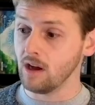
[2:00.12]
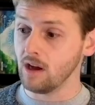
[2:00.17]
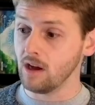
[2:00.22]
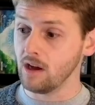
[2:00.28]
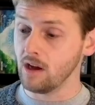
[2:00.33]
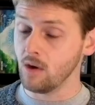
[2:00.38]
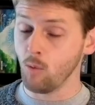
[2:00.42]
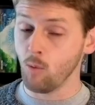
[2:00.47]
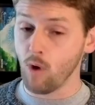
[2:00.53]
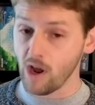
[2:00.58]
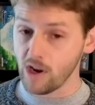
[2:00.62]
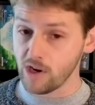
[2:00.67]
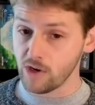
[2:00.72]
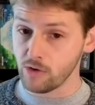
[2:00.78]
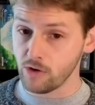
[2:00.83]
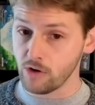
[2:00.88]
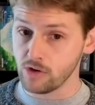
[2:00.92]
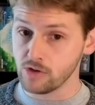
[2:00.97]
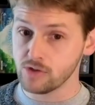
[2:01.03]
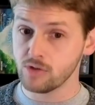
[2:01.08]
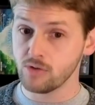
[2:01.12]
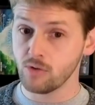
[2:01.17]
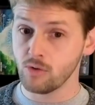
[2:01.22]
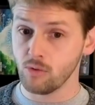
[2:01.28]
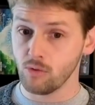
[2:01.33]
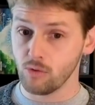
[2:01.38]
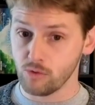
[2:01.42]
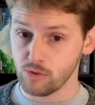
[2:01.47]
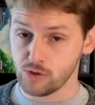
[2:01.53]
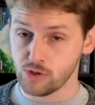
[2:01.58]
wanderers
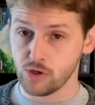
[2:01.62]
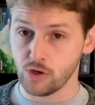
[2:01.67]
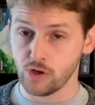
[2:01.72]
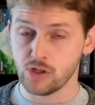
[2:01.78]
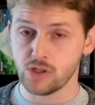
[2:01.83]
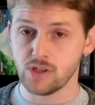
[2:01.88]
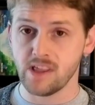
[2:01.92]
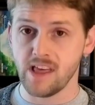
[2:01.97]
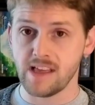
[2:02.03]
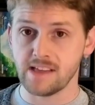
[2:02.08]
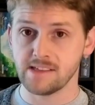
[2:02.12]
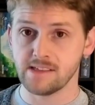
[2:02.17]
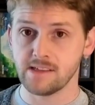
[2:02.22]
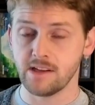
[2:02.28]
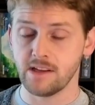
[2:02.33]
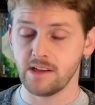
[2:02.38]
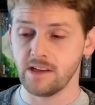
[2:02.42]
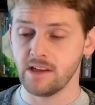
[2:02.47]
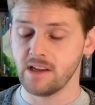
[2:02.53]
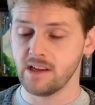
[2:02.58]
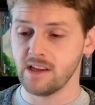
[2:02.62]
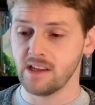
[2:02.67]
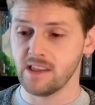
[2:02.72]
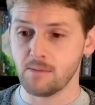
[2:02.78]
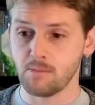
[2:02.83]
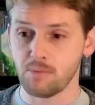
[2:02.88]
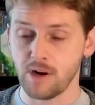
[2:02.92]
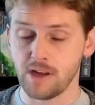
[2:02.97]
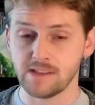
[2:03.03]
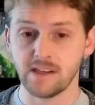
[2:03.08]
search that city in the
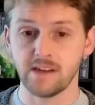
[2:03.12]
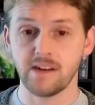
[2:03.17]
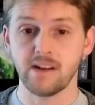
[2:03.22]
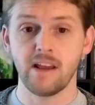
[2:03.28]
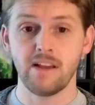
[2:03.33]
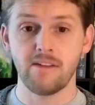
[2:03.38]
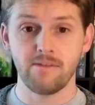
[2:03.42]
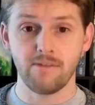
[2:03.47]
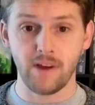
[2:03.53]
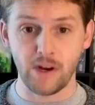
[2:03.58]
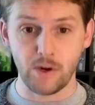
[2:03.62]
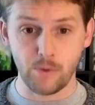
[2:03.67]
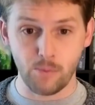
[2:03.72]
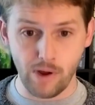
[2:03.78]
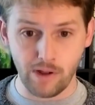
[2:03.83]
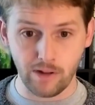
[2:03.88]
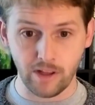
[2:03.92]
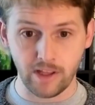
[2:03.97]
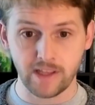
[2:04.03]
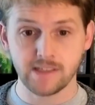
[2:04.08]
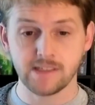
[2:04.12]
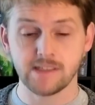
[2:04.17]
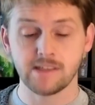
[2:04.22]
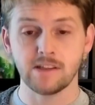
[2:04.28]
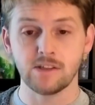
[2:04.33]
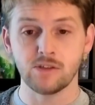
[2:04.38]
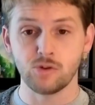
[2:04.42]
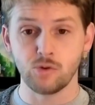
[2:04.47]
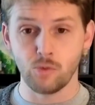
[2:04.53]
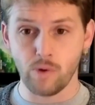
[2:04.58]
present and find relics.
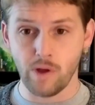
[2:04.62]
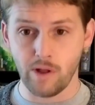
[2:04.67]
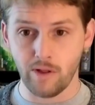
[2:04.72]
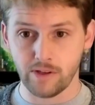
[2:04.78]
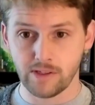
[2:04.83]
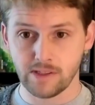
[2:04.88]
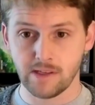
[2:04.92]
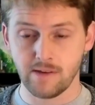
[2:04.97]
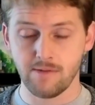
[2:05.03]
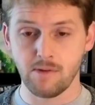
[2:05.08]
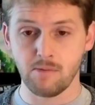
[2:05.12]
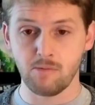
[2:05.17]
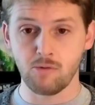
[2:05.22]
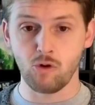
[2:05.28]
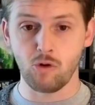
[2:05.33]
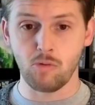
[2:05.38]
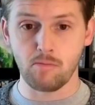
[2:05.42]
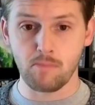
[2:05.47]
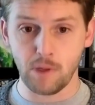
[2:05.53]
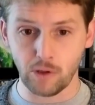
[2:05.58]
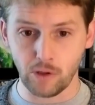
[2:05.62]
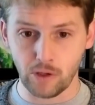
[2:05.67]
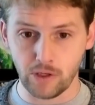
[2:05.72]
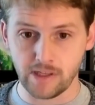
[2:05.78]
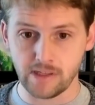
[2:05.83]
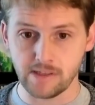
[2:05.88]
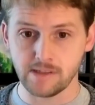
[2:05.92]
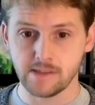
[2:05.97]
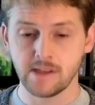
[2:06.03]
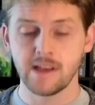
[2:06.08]
These new relics give them new
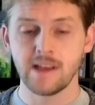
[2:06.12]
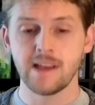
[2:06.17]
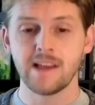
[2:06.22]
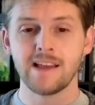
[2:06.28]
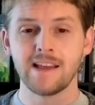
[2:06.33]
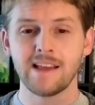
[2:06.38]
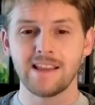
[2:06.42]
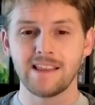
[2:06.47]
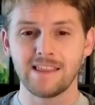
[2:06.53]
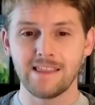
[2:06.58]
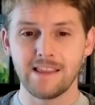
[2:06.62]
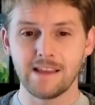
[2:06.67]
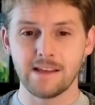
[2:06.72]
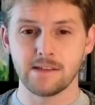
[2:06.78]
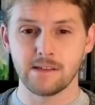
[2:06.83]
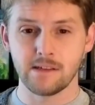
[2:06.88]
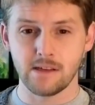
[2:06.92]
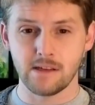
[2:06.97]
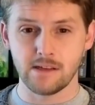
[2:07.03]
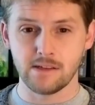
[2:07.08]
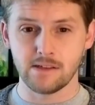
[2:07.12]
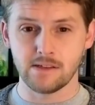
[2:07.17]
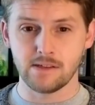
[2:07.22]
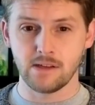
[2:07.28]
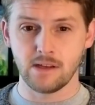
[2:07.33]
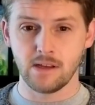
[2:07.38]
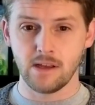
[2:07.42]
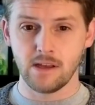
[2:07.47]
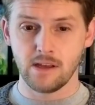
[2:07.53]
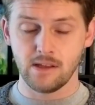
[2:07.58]
abilities. This is
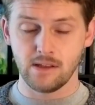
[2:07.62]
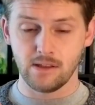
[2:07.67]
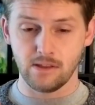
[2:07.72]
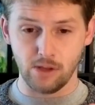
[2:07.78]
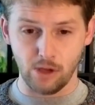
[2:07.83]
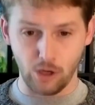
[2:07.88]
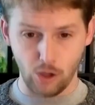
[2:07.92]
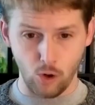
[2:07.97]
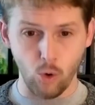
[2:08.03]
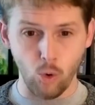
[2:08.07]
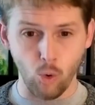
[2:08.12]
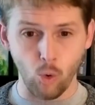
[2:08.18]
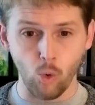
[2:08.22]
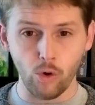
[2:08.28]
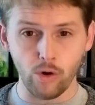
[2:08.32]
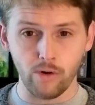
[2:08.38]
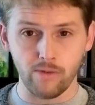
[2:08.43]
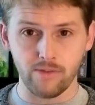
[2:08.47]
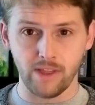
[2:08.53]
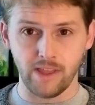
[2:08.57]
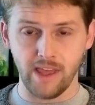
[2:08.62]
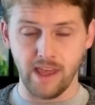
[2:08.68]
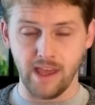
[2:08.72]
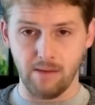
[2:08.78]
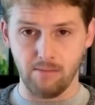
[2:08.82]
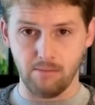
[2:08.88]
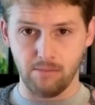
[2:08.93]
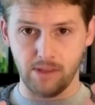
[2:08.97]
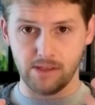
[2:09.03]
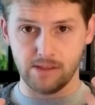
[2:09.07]
the core of the
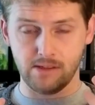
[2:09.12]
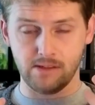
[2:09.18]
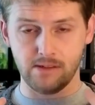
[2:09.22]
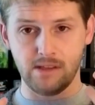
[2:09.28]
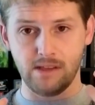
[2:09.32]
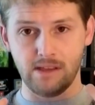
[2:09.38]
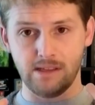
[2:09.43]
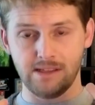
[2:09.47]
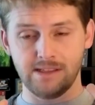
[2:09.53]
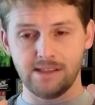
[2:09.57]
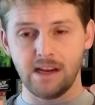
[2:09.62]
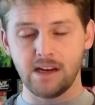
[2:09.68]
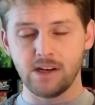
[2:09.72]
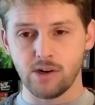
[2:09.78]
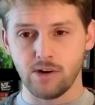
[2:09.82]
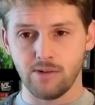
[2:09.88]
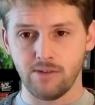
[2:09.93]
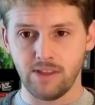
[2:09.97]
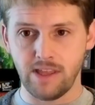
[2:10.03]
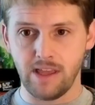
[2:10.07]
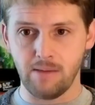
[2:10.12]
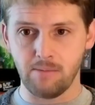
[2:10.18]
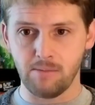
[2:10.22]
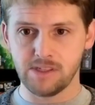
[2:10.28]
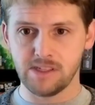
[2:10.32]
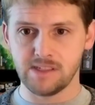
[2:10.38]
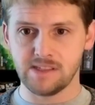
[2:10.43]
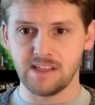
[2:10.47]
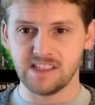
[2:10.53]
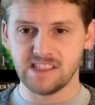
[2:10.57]
game. This is the center of the game. This
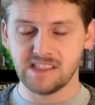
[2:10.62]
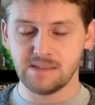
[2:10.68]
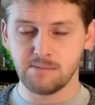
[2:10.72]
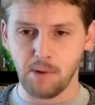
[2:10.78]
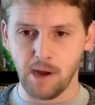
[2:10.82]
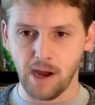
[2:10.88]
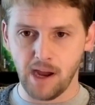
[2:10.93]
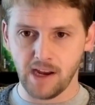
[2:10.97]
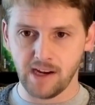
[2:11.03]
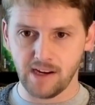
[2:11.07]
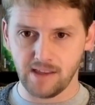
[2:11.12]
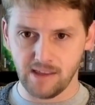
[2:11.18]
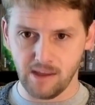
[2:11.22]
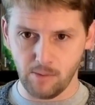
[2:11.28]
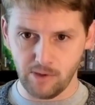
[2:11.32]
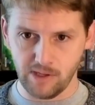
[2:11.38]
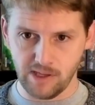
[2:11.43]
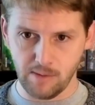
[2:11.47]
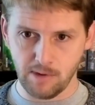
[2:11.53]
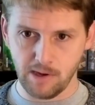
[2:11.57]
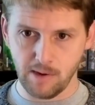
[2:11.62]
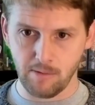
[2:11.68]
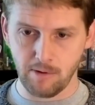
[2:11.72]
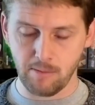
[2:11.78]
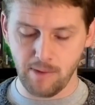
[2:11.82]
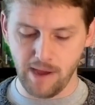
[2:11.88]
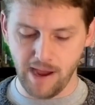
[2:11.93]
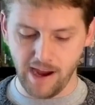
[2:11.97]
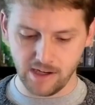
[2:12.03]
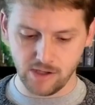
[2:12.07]
is the spine that we keep coming
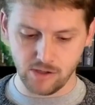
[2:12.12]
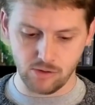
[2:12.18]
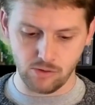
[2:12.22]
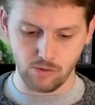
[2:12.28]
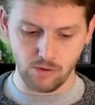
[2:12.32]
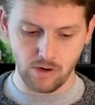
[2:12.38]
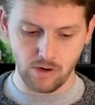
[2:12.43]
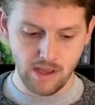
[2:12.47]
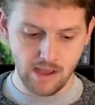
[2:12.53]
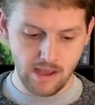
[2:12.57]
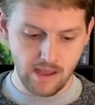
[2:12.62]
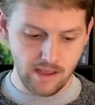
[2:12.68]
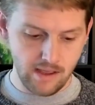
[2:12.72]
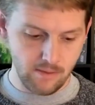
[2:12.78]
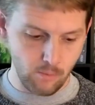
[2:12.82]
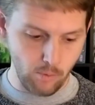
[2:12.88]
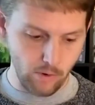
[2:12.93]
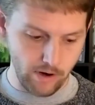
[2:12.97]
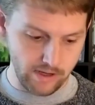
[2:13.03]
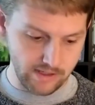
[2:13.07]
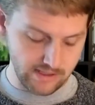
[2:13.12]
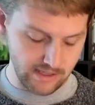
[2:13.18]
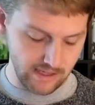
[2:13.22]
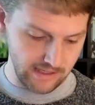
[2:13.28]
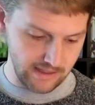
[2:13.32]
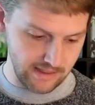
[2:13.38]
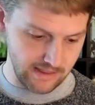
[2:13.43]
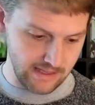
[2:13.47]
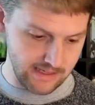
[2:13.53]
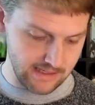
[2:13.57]
back to, where it's like
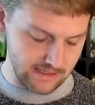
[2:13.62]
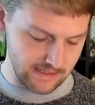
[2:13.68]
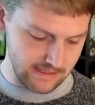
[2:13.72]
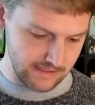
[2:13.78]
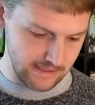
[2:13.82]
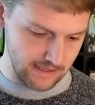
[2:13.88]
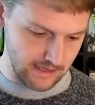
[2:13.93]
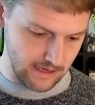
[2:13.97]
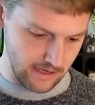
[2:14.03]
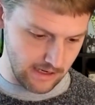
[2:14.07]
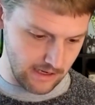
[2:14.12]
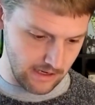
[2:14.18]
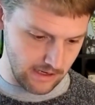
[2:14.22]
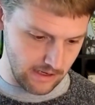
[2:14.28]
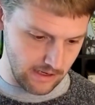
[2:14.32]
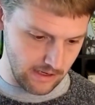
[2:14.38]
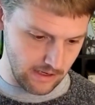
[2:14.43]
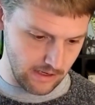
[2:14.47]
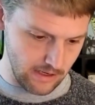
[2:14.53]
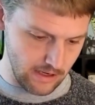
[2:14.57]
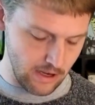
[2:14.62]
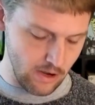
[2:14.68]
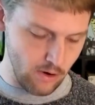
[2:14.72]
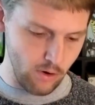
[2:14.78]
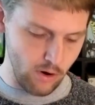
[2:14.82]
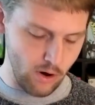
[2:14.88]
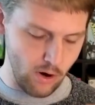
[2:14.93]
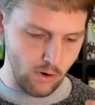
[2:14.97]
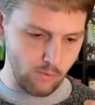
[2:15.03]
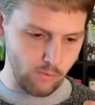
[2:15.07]
this is
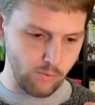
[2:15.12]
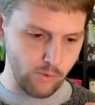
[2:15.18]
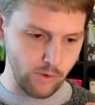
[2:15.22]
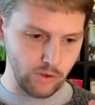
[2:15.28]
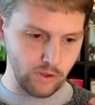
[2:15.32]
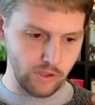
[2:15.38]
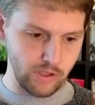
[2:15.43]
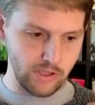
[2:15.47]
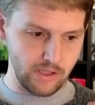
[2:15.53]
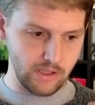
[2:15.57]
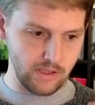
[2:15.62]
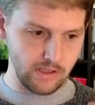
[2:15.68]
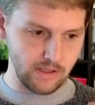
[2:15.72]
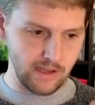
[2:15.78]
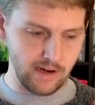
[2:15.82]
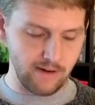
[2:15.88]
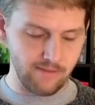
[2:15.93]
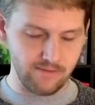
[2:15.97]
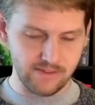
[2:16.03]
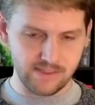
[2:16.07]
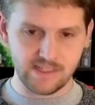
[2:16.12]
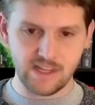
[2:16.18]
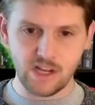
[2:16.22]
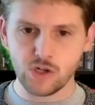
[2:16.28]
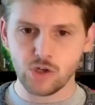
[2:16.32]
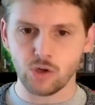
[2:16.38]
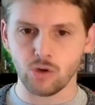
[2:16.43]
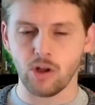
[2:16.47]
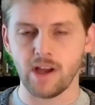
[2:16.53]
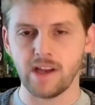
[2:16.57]
a really kind of
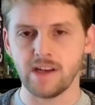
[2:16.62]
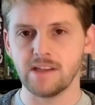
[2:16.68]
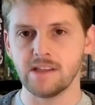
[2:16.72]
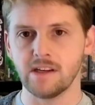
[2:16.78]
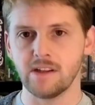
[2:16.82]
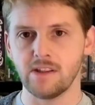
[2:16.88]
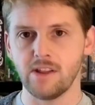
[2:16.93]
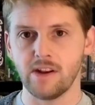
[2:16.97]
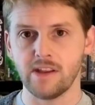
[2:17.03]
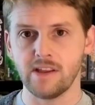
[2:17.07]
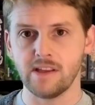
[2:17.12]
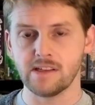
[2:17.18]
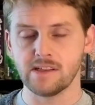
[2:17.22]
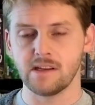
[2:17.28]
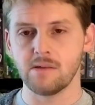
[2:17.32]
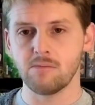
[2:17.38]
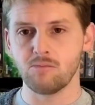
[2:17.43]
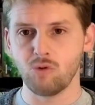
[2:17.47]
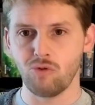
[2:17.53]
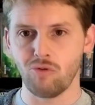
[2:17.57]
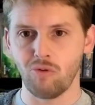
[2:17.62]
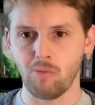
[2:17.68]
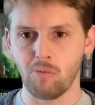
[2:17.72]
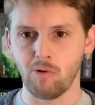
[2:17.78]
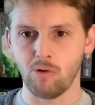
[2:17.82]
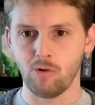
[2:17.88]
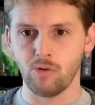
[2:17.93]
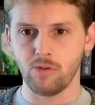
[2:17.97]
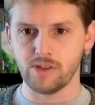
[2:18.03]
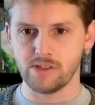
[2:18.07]
central idea that is
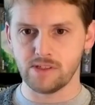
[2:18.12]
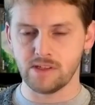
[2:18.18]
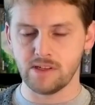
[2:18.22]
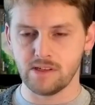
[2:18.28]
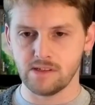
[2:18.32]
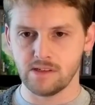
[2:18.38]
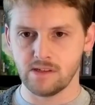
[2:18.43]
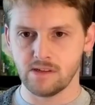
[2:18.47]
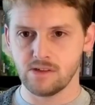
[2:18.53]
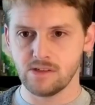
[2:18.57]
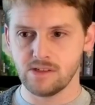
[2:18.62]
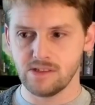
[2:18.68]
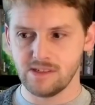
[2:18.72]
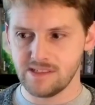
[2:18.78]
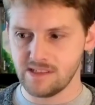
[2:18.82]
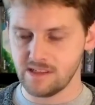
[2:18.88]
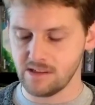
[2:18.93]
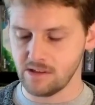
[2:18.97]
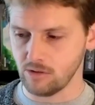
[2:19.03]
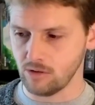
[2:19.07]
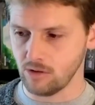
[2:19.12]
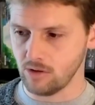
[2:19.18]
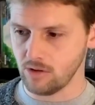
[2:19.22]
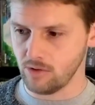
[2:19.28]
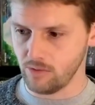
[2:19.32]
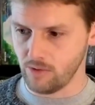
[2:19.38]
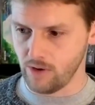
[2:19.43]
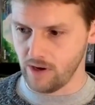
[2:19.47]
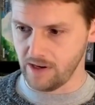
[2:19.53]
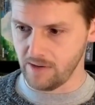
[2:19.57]
immovable. This is steel,
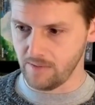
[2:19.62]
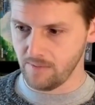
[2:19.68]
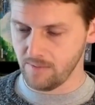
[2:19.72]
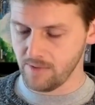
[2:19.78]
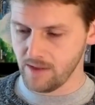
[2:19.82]
right?